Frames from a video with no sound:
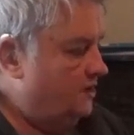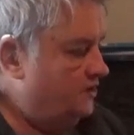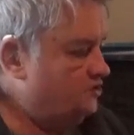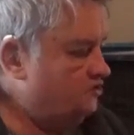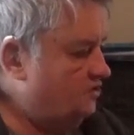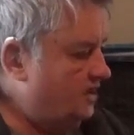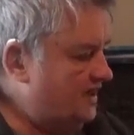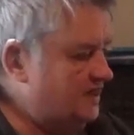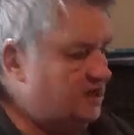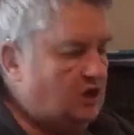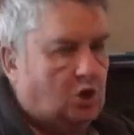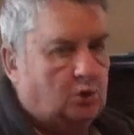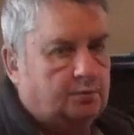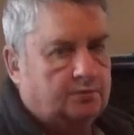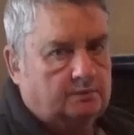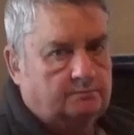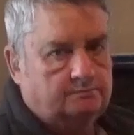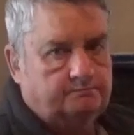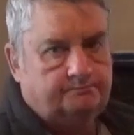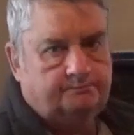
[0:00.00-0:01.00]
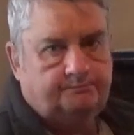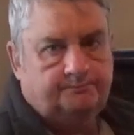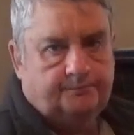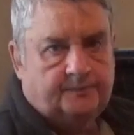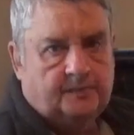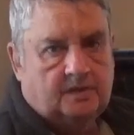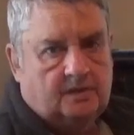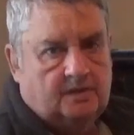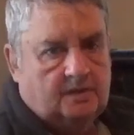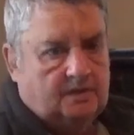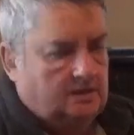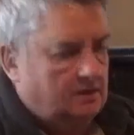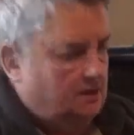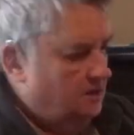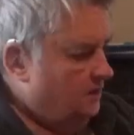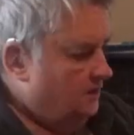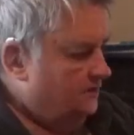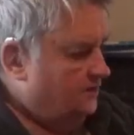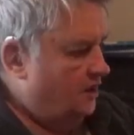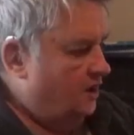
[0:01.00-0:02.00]
Truck album,
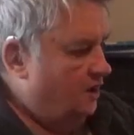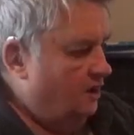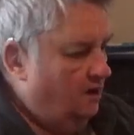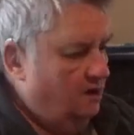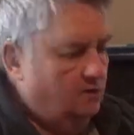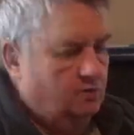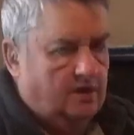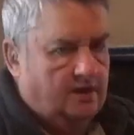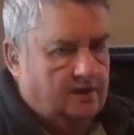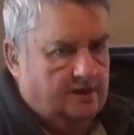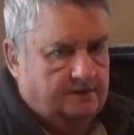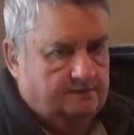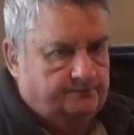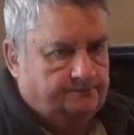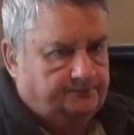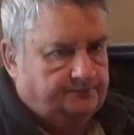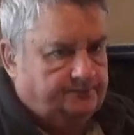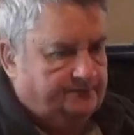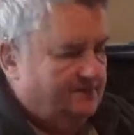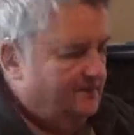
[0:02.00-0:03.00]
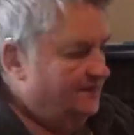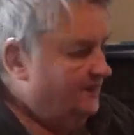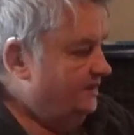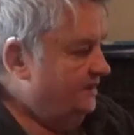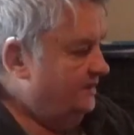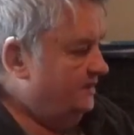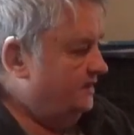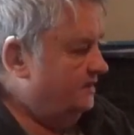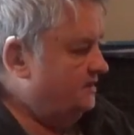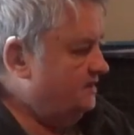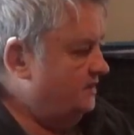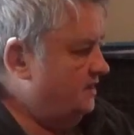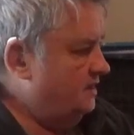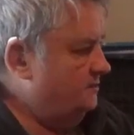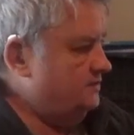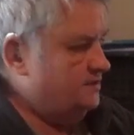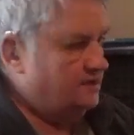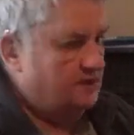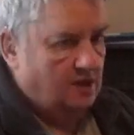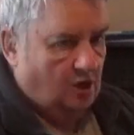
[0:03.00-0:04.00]
The Highway, that's the
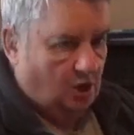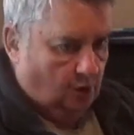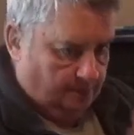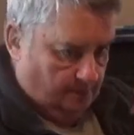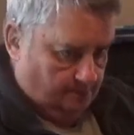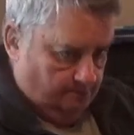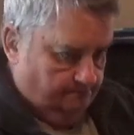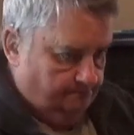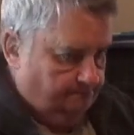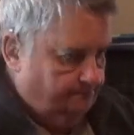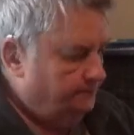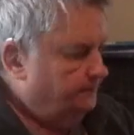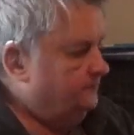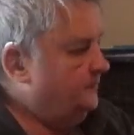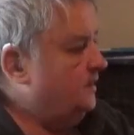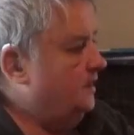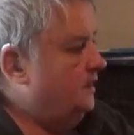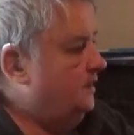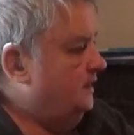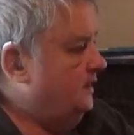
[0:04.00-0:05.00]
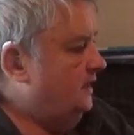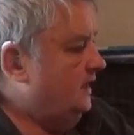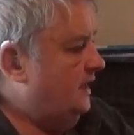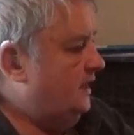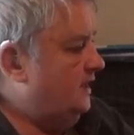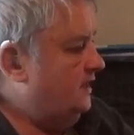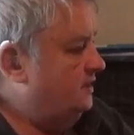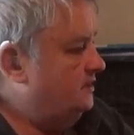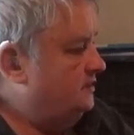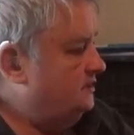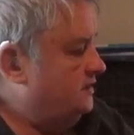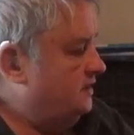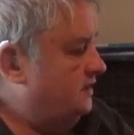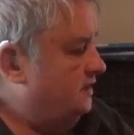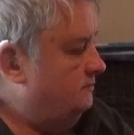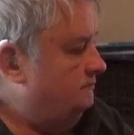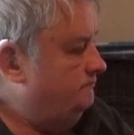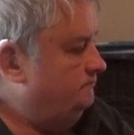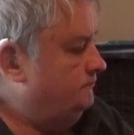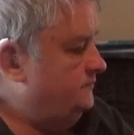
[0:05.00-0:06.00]
name of the album, and
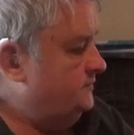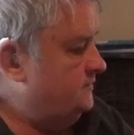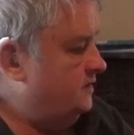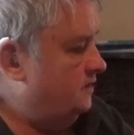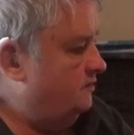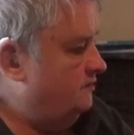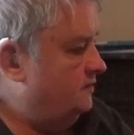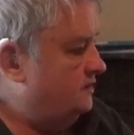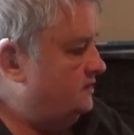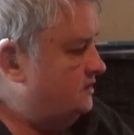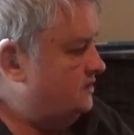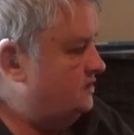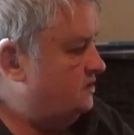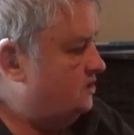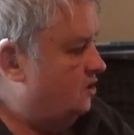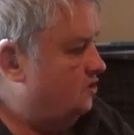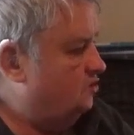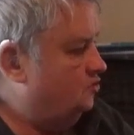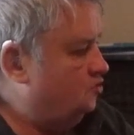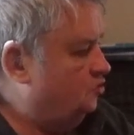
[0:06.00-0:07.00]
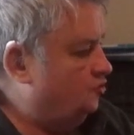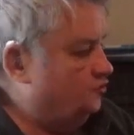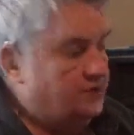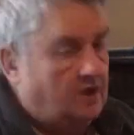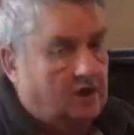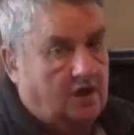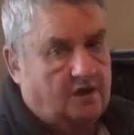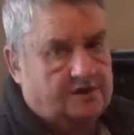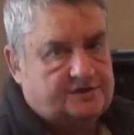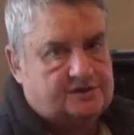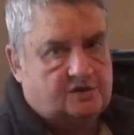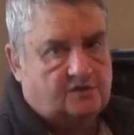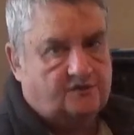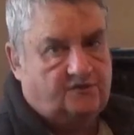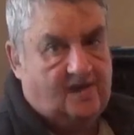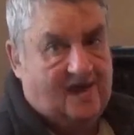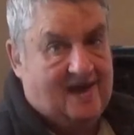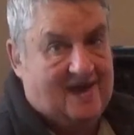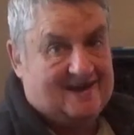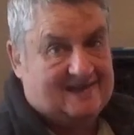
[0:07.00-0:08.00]
there was a song called The Lights
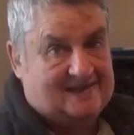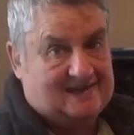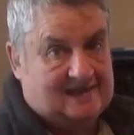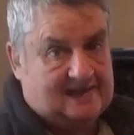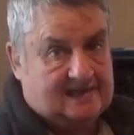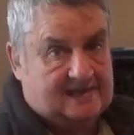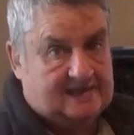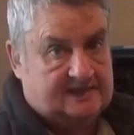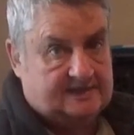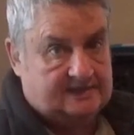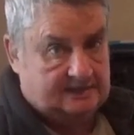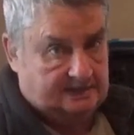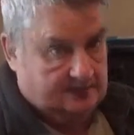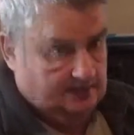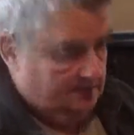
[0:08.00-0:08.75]
of Adelaide.